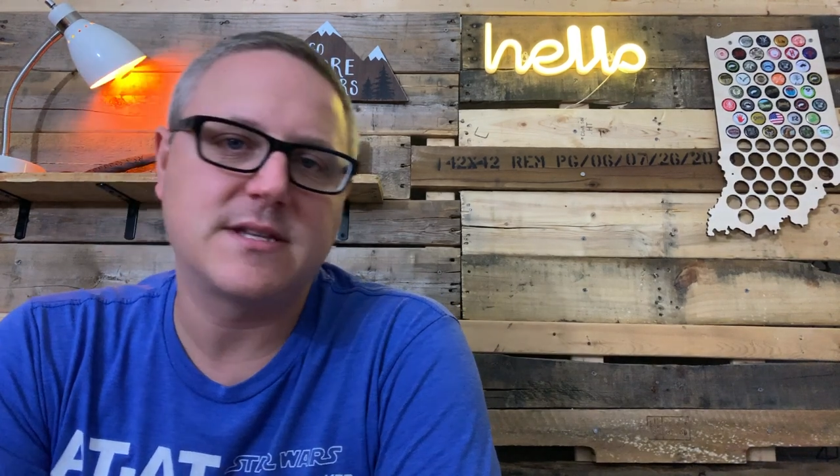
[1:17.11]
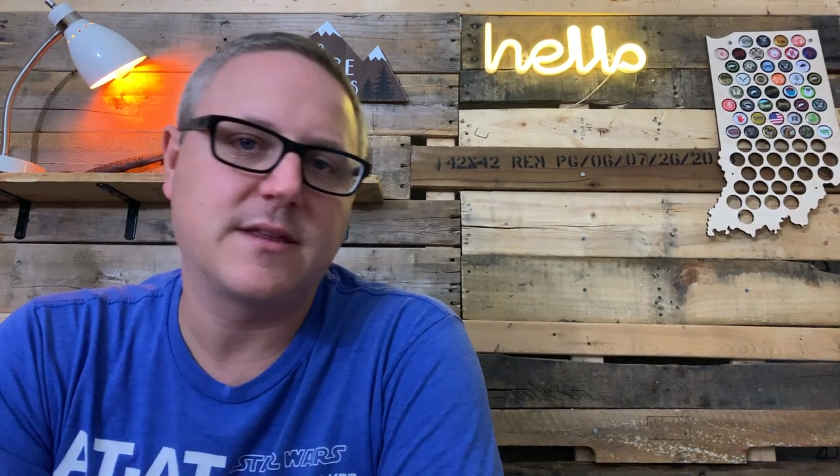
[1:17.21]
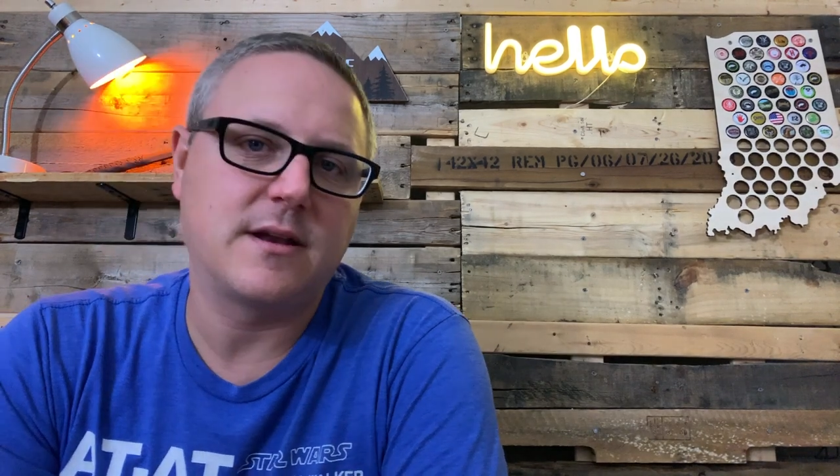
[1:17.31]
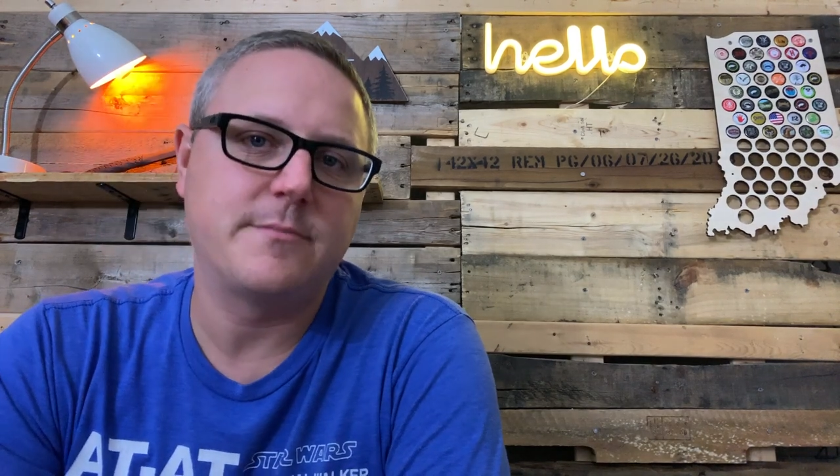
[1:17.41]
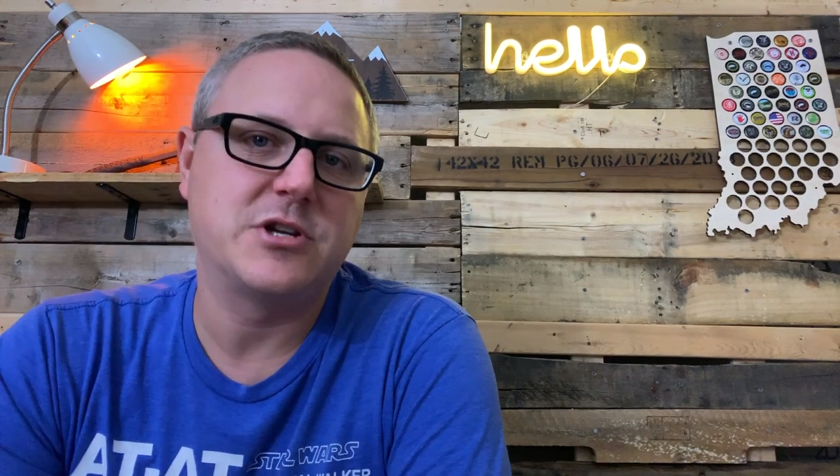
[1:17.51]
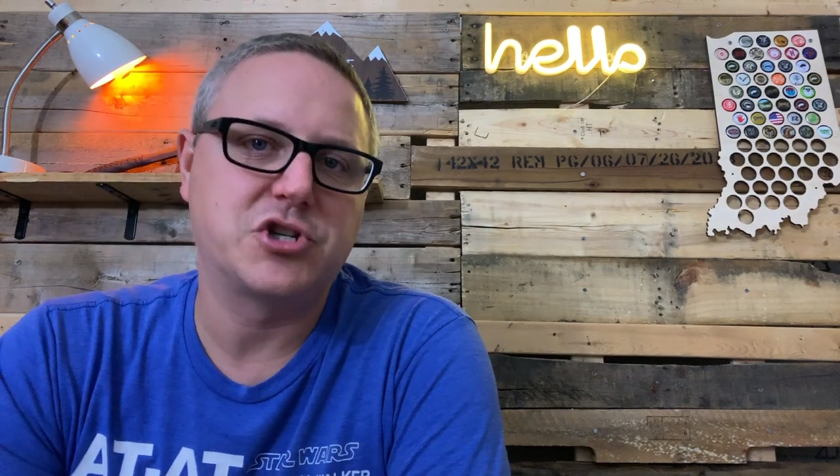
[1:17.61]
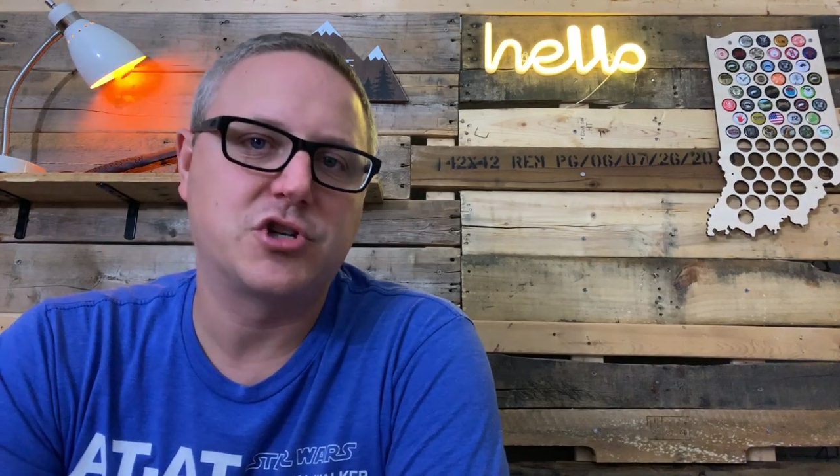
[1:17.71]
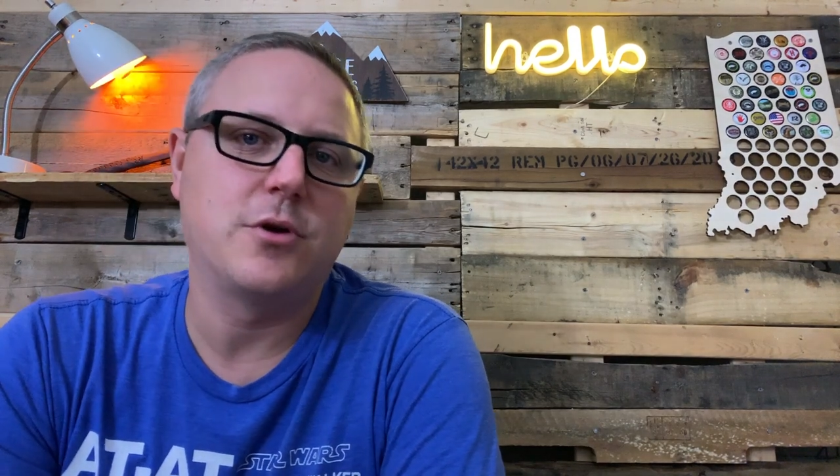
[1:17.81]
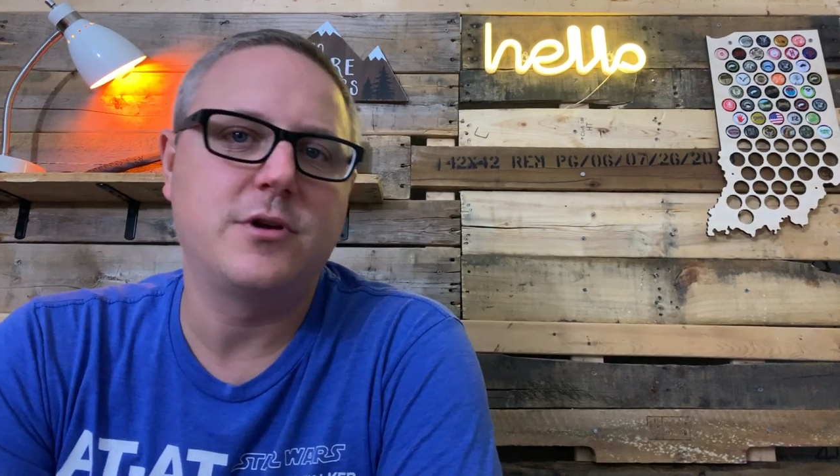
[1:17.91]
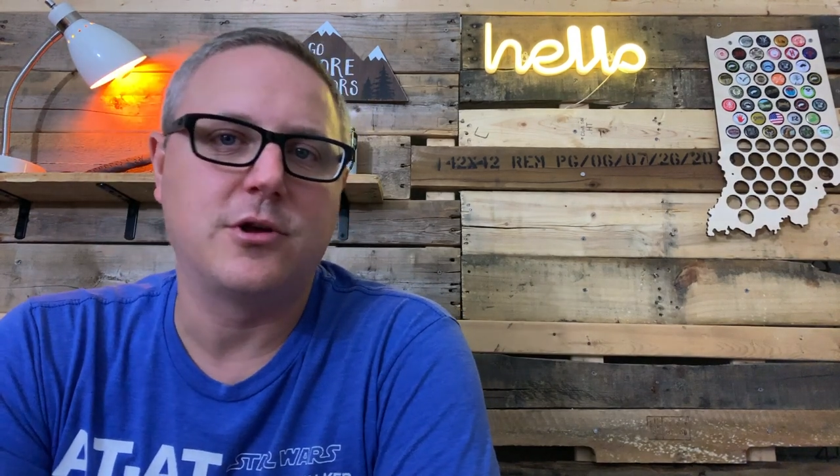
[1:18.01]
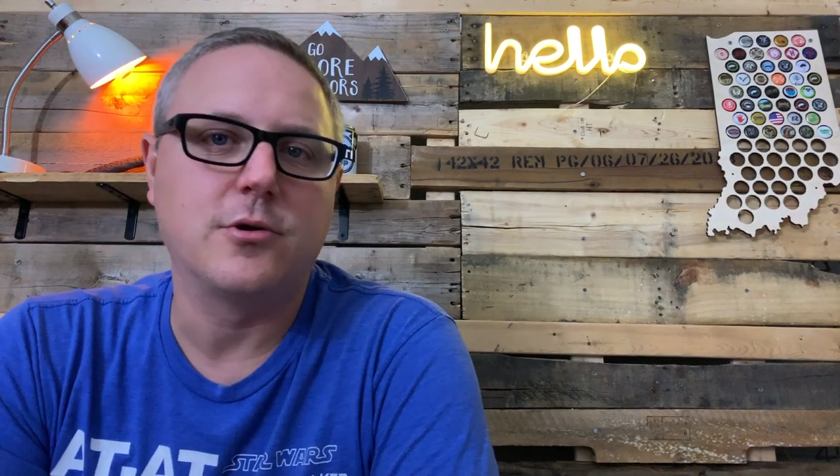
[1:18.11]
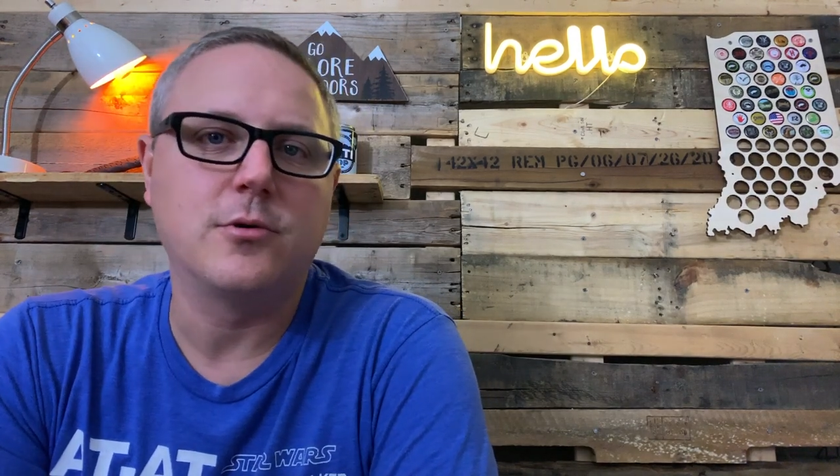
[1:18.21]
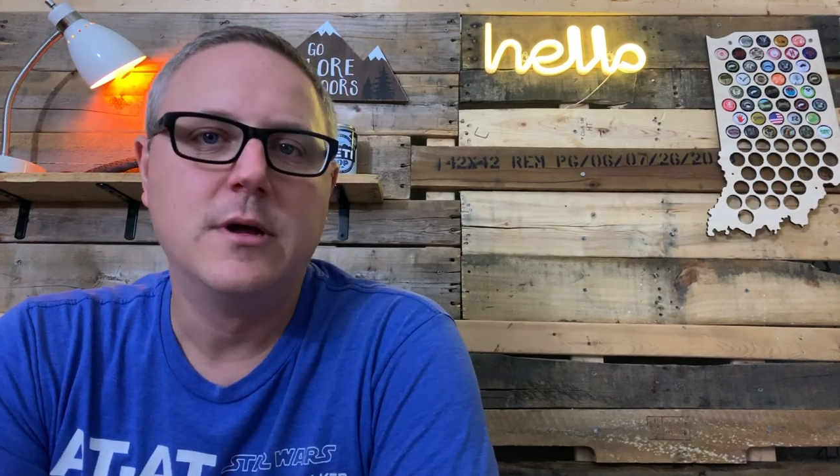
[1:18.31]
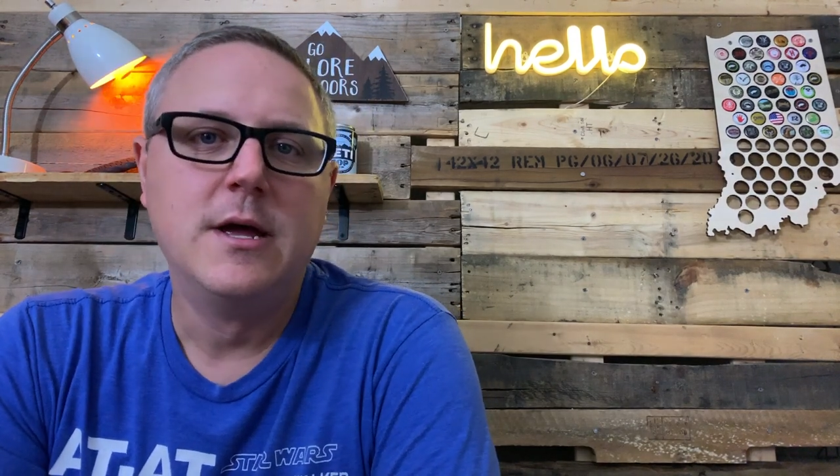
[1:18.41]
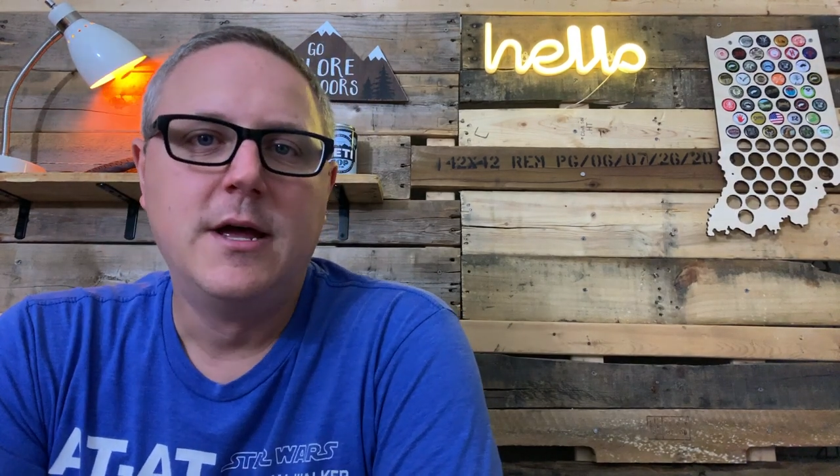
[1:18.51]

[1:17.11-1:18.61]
thing that I'm going to show you